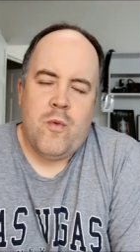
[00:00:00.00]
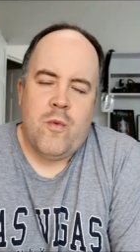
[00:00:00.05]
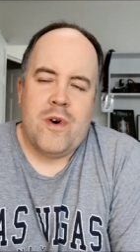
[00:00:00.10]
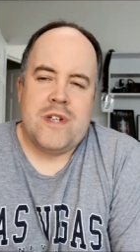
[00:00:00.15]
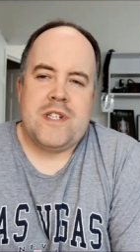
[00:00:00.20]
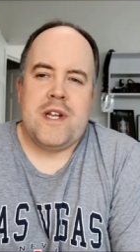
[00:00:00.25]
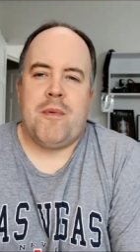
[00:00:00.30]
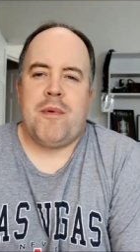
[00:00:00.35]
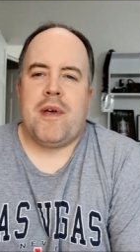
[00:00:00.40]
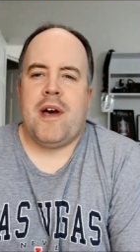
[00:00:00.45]

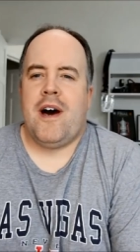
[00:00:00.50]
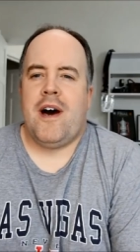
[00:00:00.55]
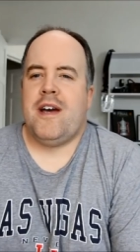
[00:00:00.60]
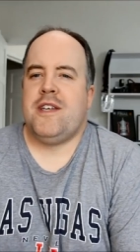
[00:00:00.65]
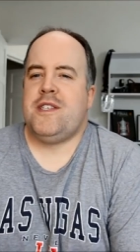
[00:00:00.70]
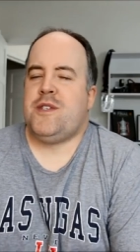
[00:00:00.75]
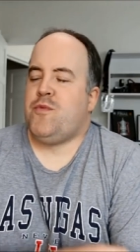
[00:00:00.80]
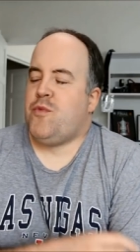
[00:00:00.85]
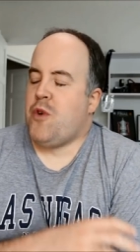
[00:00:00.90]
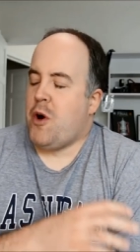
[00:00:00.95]
What's up
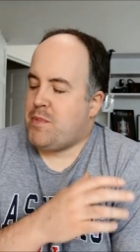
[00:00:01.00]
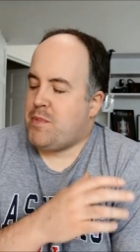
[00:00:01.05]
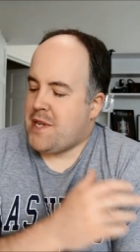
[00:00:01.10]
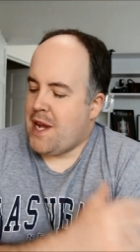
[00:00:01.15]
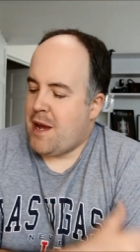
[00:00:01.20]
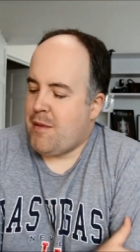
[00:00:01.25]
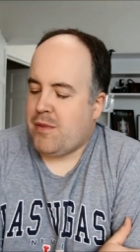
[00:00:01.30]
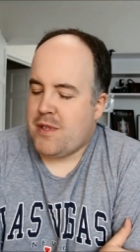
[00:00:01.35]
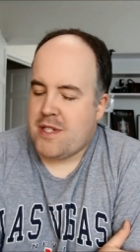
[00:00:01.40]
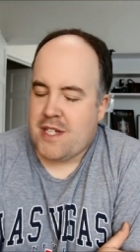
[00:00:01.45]
guys, Rob
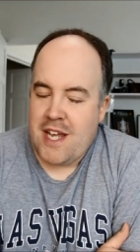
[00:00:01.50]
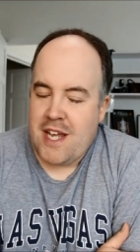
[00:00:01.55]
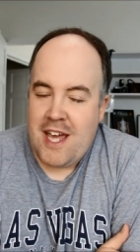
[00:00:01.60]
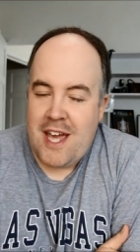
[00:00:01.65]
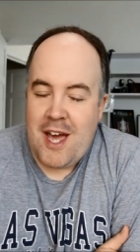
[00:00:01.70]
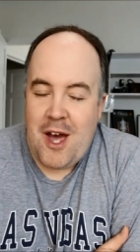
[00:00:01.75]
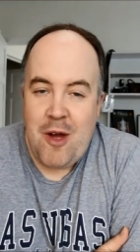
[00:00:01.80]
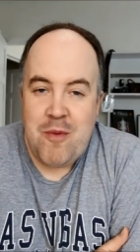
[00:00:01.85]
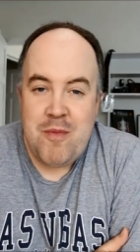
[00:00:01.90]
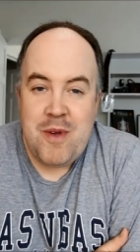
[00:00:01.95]
Samuels
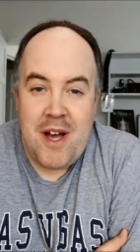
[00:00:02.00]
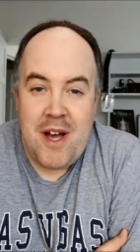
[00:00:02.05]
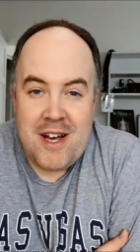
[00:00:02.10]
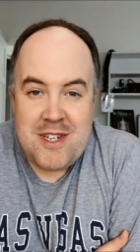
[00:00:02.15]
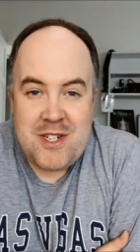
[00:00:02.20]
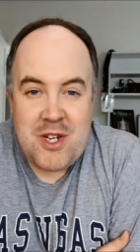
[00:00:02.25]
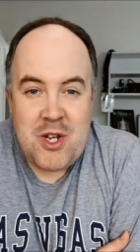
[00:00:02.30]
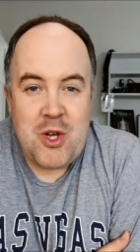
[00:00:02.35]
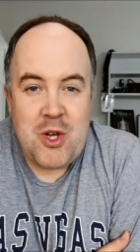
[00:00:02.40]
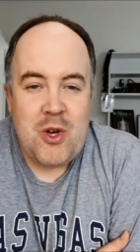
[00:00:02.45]
here, I hope you
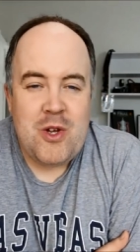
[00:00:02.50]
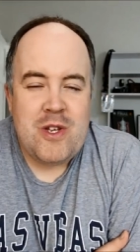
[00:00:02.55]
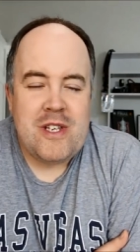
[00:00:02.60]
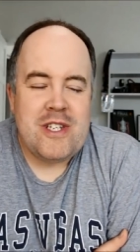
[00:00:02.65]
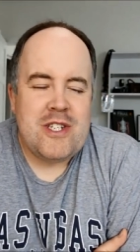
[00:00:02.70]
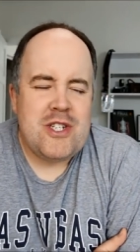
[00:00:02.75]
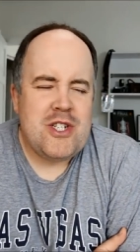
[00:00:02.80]
guys are good.